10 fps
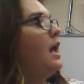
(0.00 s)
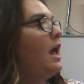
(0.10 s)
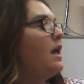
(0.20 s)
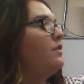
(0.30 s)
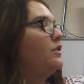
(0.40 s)

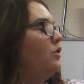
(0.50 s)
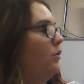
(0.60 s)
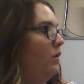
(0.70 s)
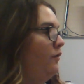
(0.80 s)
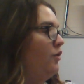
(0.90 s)
and the
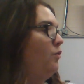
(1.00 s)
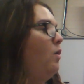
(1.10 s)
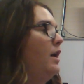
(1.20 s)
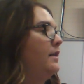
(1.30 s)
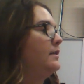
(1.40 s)
total of your
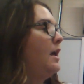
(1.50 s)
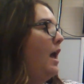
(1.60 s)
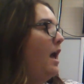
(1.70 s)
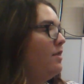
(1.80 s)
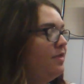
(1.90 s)
ones
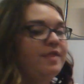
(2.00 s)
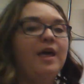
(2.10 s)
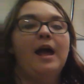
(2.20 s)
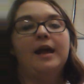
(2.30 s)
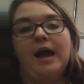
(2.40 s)
and
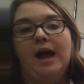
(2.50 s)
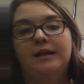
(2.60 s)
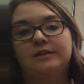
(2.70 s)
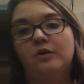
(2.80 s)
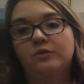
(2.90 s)
then
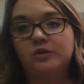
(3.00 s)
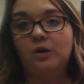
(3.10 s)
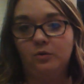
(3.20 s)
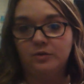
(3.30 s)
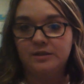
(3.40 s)
adds those
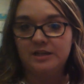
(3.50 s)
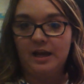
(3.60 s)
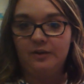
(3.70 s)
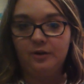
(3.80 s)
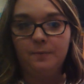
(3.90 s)
totals
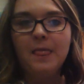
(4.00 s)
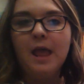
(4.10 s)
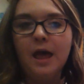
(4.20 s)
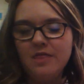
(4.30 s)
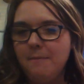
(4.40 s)
together.
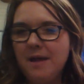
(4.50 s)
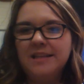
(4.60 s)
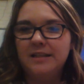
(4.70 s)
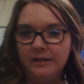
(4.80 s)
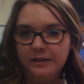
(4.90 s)
And that
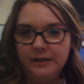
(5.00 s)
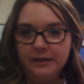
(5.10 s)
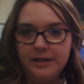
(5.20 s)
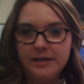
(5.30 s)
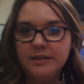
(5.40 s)
makes it a
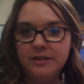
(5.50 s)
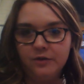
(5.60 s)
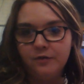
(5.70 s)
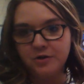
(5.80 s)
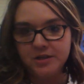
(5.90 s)
little
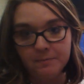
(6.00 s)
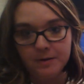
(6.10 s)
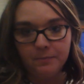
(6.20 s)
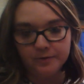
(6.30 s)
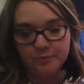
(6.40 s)
easier for some
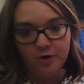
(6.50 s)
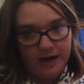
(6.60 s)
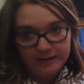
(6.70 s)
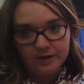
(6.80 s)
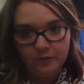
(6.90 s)
people's
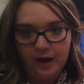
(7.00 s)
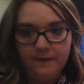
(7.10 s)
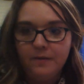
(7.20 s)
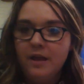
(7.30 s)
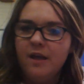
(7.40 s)
brains, okay?
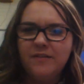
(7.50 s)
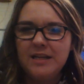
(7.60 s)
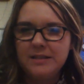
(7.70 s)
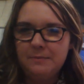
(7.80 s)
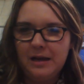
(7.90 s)
If it
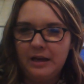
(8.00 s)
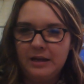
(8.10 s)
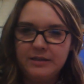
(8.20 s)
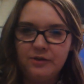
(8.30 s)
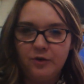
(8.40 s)
doesn't make it
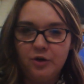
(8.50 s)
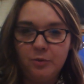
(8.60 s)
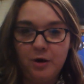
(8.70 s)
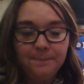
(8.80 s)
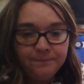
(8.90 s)
easier for your
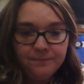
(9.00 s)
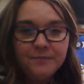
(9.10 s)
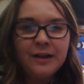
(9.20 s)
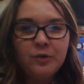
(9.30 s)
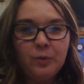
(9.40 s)
brain,
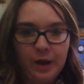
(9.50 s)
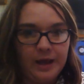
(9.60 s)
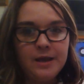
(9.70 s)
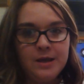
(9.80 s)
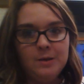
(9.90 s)
that's
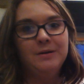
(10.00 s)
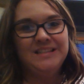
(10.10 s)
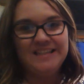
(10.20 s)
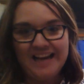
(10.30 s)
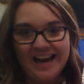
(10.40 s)
okay. But
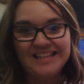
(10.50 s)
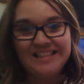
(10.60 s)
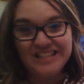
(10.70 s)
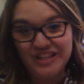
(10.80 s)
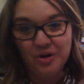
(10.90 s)
today I
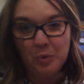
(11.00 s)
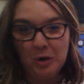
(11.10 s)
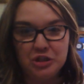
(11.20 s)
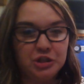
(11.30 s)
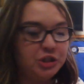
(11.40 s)
still want you to